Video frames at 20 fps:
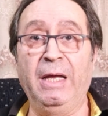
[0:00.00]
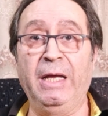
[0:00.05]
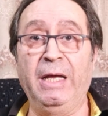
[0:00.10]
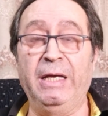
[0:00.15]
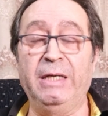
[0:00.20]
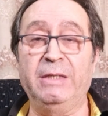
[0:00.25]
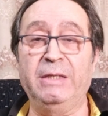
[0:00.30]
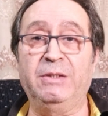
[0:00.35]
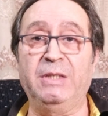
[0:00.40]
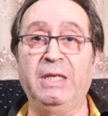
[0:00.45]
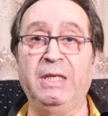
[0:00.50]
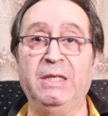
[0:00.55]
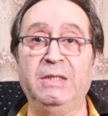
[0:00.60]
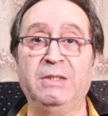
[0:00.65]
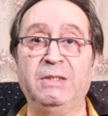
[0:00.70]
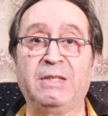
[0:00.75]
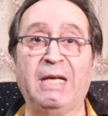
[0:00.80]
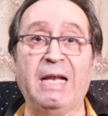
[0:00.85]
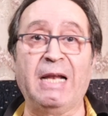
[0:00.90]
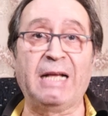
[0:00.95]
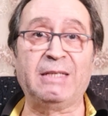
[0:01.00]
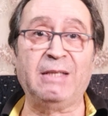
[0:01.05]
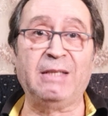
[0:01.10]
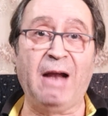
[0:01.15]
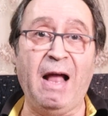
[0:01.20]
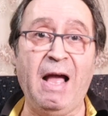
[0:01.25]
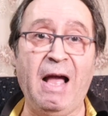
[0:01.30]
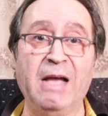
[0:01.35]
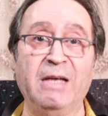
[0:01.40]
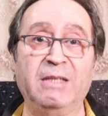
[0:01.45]
It is
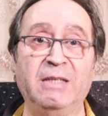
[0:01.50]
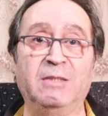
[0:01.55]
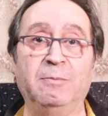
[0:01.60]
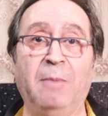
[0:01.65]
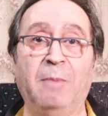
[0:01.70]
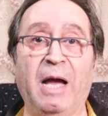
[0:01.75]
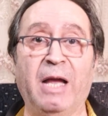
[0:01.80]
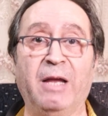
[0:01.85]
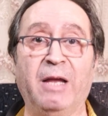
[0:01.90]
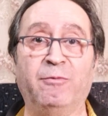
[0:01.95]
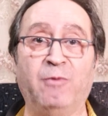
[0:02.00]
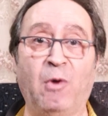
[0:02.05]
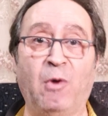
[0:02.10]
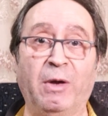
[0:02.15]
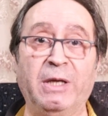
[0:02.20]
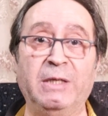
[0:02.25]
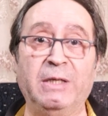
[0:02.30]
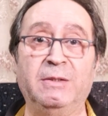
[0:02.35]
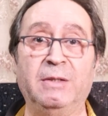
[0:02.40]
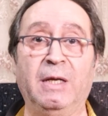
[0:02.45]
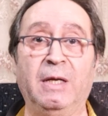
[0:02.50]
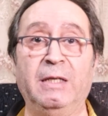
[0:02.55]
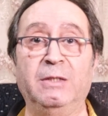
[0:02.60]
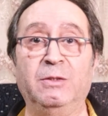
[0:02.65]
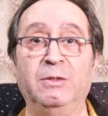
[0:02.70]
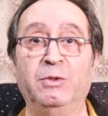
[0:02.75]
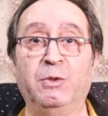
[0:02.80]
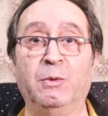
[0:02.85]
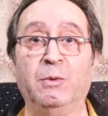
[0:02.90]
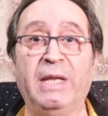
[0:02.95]
characterized by fluid
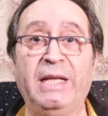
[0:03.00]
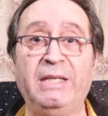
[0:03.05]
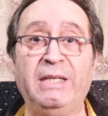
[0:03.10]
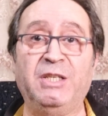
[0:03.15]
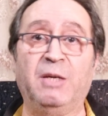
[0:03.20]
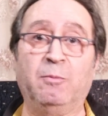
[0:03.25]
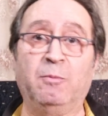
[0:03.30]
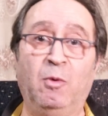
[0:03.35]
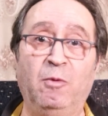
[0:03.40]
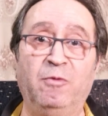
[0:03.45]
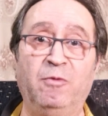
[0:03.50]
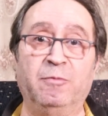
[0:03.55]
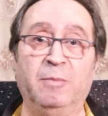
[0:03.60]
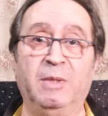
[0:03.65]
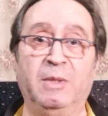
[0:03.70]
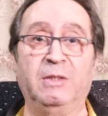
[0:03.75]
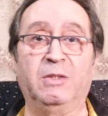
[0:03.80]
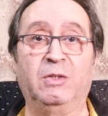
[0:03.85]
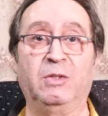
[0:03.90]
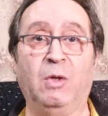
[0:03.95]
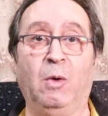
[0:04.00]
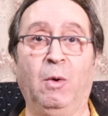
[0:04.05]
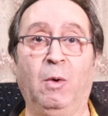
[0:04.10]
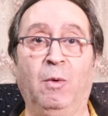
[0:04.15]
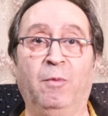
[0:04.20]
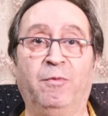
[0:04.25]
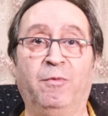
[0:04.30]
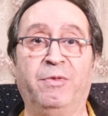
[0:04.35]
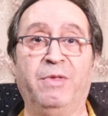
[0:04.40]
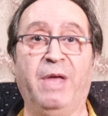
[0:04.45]
undulating movements
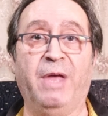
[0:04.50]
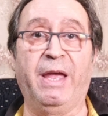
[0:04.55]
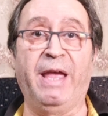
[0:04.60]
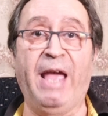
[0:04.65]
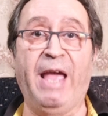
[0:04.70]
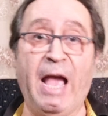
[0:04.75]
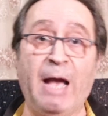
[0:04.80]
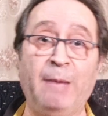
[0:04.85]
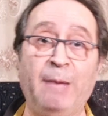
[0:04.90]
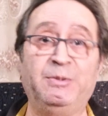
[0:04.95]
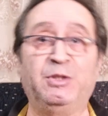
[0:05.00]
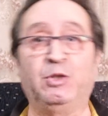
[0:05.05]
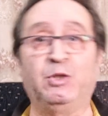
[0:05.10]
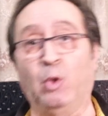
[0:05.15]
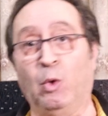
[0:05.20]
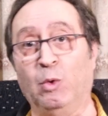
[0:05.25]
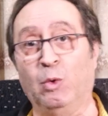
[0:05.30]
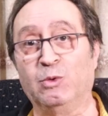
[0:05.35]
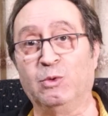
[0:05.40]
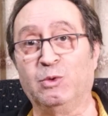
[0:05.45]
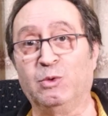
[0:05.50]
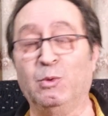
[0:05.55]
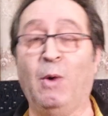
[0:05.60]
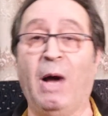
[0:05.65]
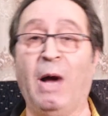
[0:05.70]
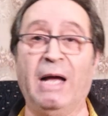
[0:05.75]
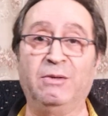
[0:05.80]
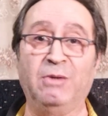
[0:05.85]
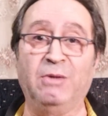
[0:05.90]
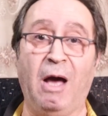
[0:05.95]
of the hips, torso,
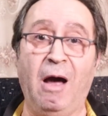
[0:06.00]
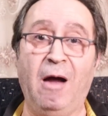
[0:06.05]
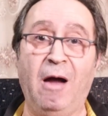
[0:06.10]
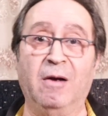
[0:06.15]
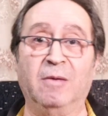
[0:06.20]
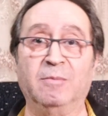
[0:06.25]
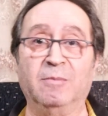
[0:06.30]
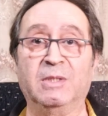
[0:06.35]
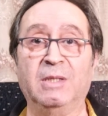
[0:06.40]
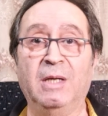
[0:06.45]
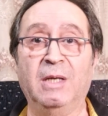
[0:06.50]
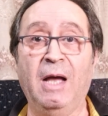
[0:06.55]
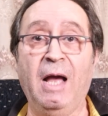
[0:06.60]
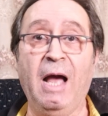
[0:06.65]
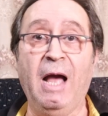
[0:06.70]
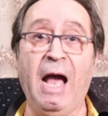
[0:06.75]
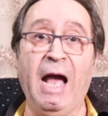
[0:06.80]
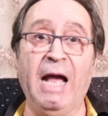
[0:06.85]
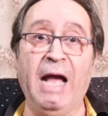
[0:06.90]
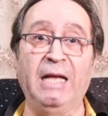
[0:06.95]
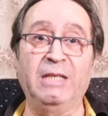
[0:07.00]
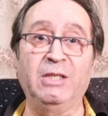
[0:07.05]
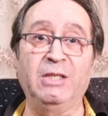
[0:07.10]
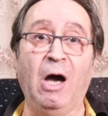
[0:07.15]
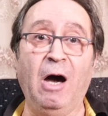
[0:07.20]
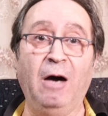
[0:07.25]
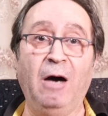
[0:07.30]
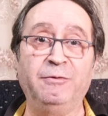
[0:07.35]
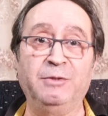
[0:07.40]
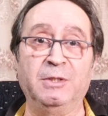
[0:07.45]
and arms, and
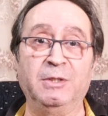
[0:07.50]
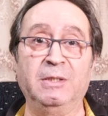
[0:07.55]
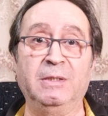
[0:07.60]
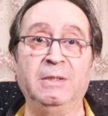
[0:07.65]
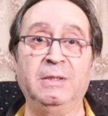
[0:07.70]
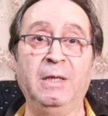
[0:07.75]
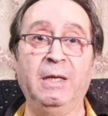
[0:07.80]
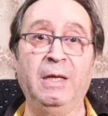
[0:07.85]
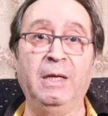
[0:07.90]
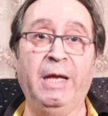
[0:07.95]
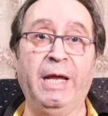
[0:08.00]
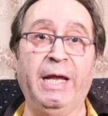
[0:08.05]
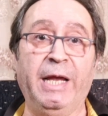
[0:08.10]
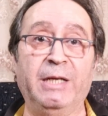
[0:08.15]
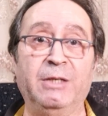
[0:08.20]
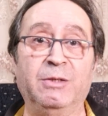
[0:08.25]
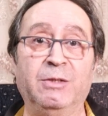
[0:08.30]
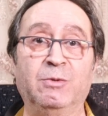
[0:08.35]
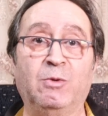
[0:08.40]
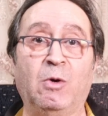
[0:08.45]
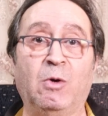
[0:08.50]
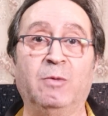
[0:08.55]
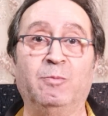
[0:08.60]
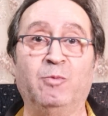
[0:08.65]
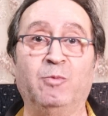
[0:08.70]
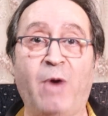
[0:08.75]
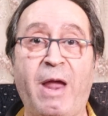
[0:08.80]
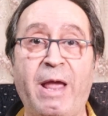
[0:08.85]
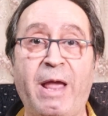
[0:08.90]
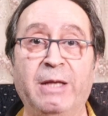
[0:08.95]
often
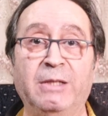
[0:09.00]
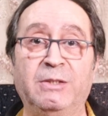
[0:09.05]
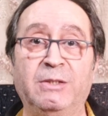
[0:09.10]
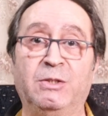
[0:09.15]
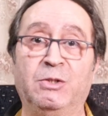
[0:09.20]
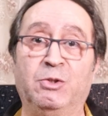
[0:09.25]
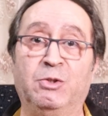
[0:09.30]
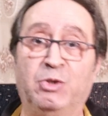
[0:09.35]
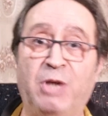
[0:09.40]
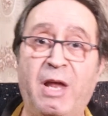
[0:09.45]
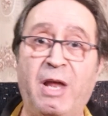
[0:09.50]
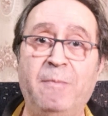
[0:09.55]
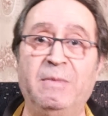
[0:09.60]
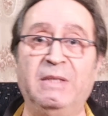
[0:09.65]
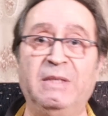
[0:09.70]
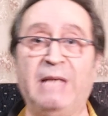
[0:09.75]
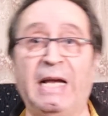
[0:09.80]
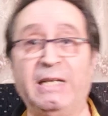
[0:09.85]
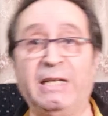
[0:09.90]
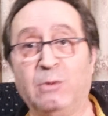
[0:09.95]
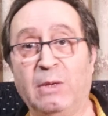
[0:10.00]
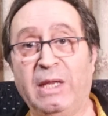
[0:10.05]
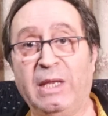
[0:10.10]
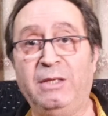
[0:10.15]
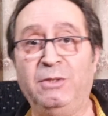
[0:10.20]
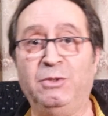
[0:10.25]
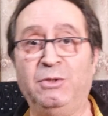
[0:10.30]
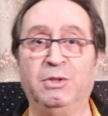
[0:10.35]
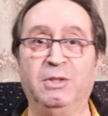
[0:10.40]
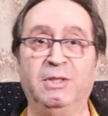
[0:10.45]
incorporates shamiz
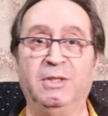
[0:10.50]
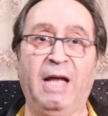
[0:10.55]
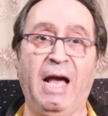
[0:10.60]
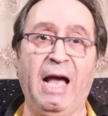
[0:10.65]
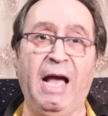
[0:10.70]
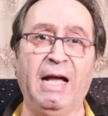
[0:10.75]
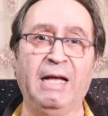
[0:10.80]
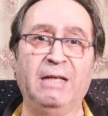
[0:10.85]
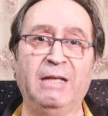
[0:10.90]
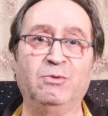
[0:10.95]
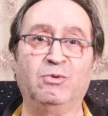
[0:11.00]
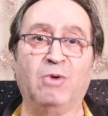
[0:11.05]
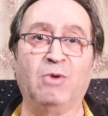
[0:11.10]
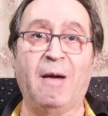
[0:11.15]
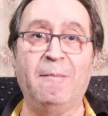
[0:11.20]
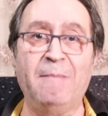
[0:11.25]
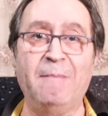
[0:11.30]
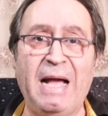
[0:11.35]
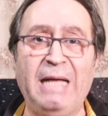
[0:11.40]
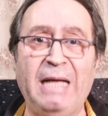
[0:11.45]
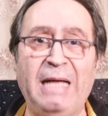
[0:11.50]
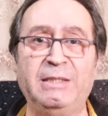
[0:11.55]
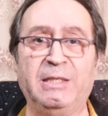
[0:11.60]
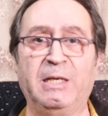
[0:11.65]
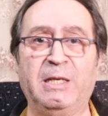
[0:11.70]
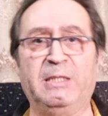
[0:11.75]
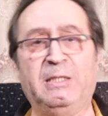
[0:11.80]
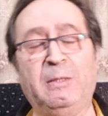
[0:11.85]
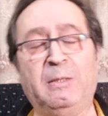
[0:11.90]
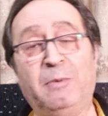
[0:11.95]
isolation and dramatic
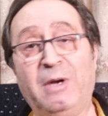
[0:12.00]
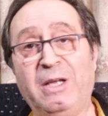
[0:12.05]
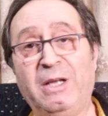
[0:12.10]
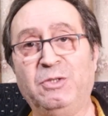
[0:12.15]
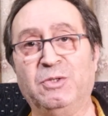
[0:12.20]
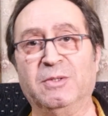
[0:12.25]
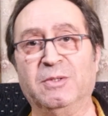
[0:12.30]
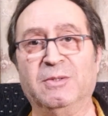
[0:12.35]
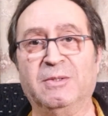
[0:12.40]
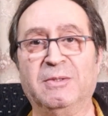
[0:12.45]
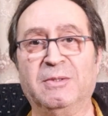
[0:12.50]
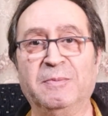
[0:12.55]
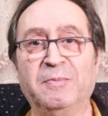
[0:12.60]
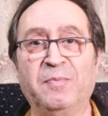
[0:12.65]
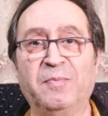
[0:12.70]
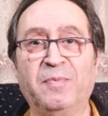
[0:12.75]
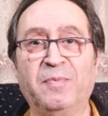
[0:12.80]
expressions.